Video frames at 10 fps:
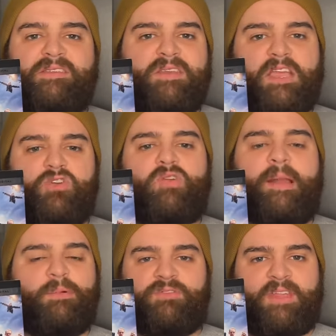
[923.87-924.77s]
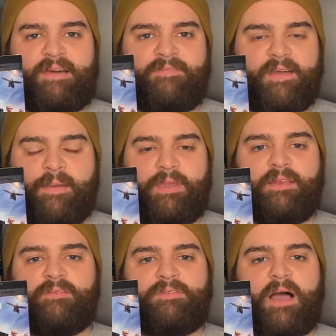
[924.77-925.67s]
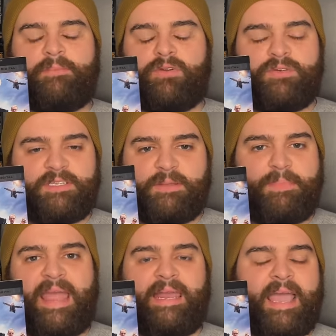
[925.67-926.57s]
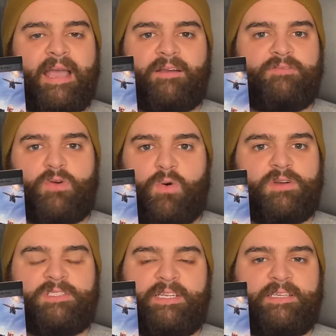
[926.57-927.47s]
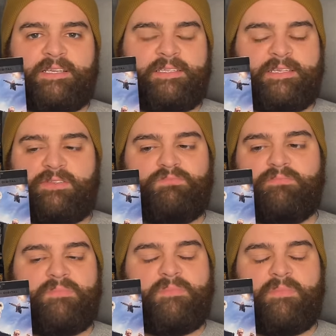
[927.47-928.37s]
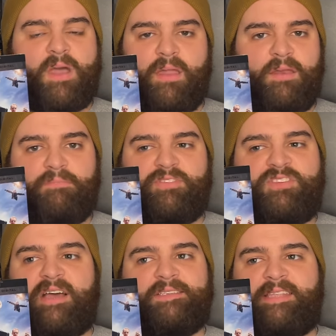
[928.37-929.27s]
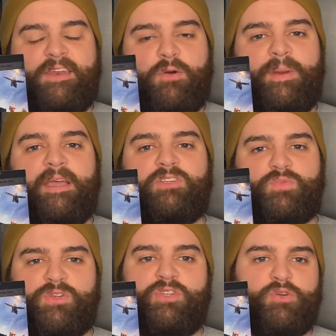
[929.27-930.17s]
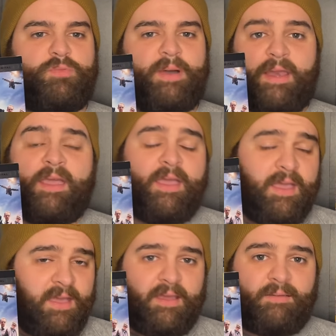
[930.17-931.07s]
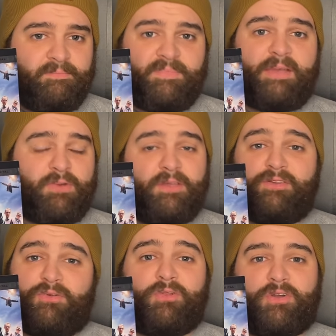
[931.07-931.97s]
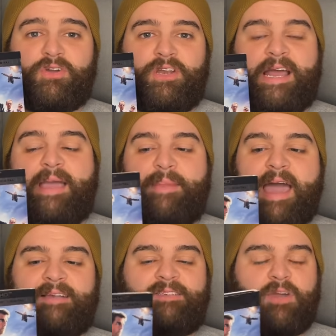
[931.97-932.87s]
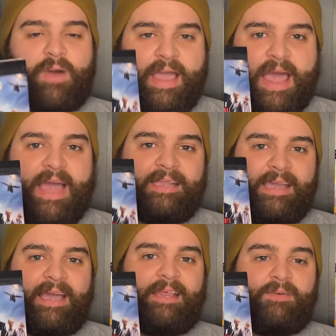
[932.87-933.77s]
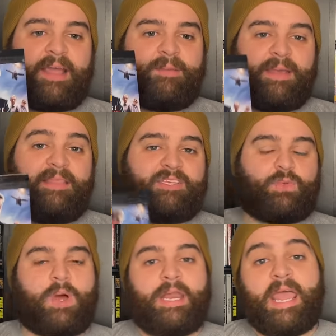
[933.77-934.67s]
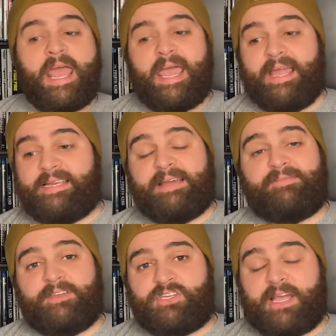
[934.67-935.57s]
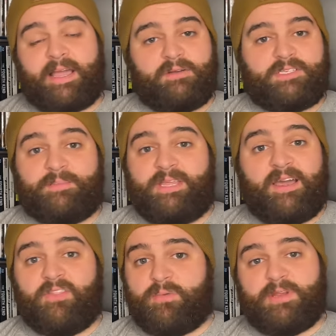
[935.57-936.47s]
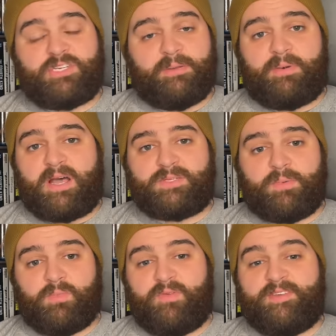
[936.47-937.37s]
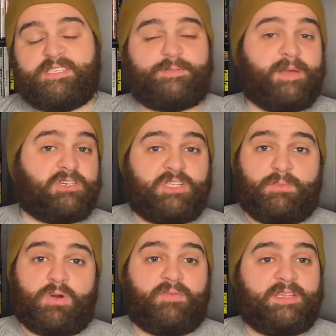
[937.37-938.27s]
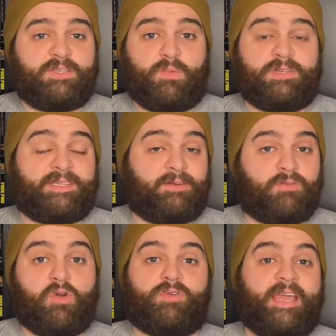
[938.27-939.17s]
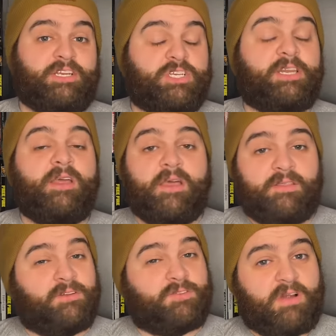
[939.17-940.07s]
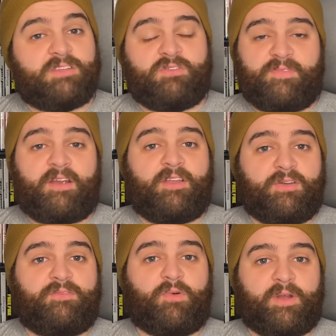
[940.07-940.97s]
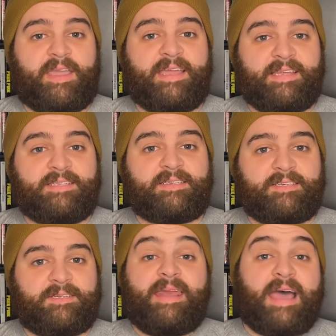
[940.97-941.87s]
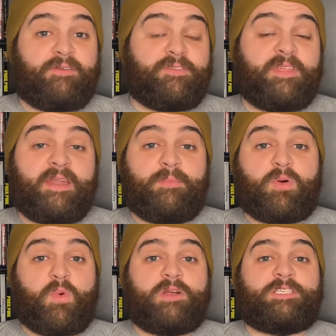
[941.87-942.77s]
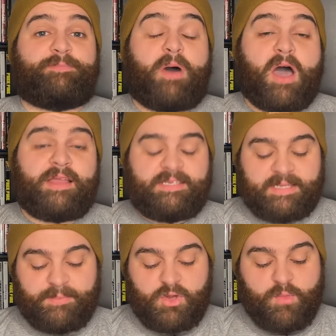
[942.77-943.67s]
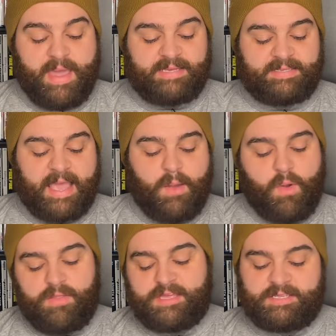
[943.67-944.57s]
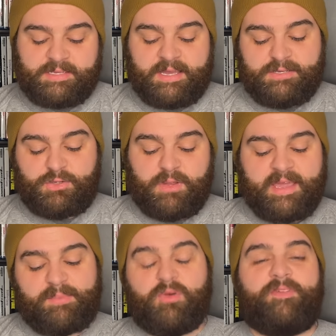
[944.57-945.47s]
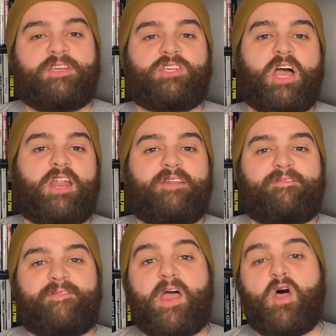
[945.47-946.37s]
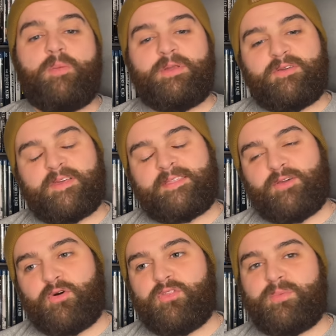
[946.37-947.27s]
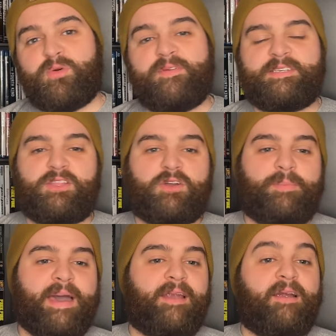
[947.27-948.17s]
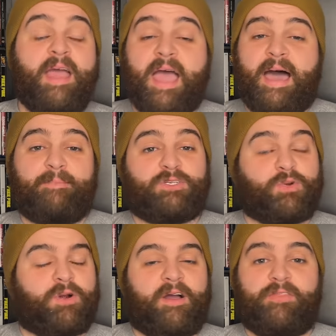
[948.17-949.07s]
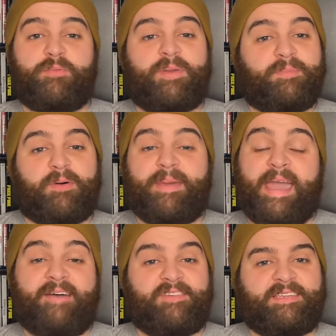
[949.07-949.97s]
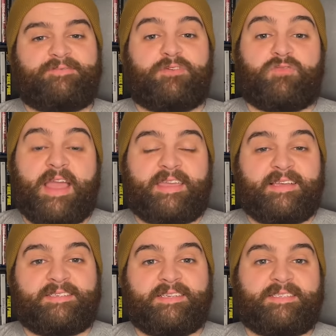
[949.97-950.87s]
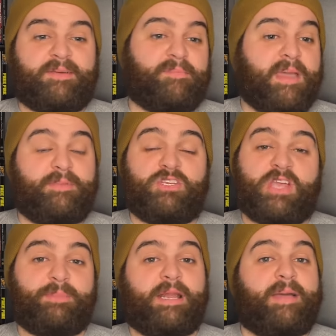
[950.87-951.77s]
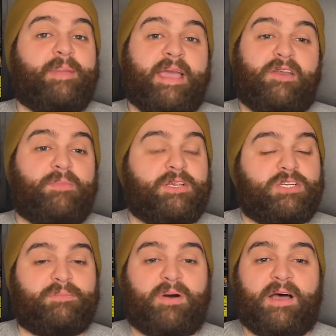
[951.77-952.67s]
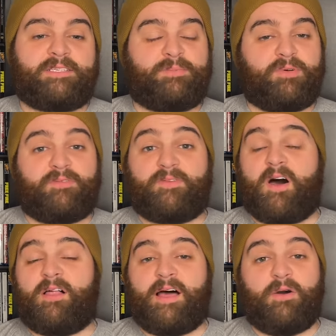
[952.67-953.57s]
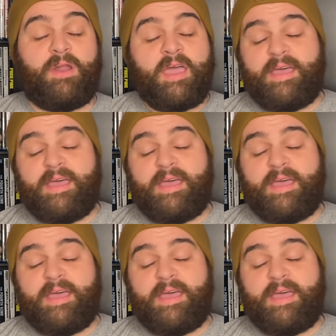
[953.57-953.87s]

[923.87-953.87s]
Incredible stuff. I mean, Tom Cruise is a maniac, of course, and he does these stunts that nobody else would do, but they really do look good in IMAX. So I highly, highly recommend this one, and definitely check out some of the other Mission Impossible movies, especially the more recent ones like Rogue Nation. Those are also very good 4K discs. Now for the number one spot, and some of you may say, well, this is because you like movies shot on film and you think the older movies look better. I'm sure other people may have a different ranking system, maybe Gemini Man or Mission Impossible Fallout.